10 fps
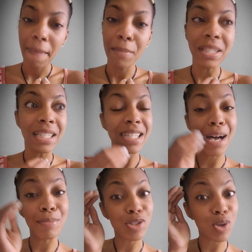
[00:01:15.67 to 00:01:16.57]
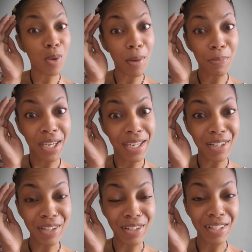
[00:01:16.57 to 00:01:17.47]
because I'm so up
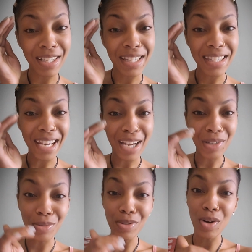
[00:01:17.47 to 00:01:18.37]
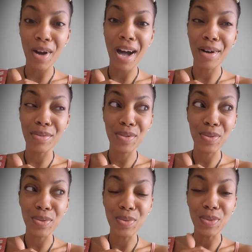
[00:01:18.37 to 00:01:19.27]
here that I don't know how
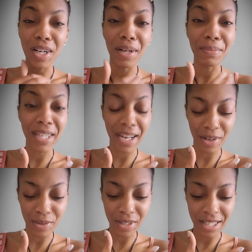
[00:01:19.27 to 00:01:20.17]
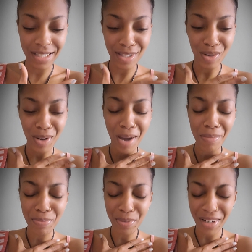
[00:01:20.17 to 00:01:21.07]
to come down. And so
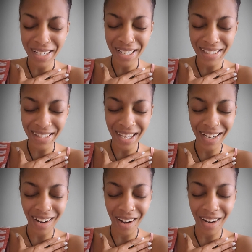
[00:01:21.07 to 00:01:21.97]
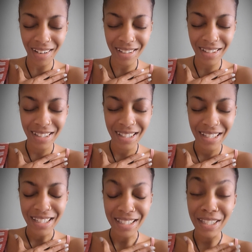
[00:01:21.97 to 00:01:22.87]
I'm praying that God
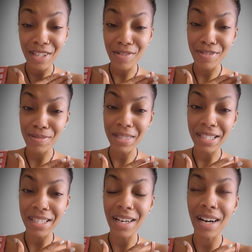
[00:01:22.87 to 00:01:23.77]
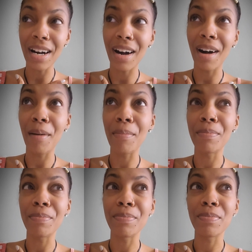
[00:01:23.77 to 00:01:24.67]
gives me
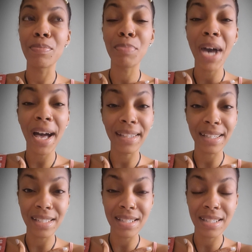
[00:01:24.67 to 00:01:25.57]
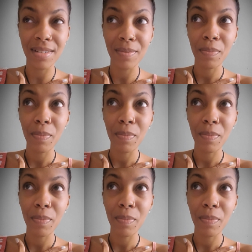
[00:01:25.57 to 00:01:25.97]
um, balance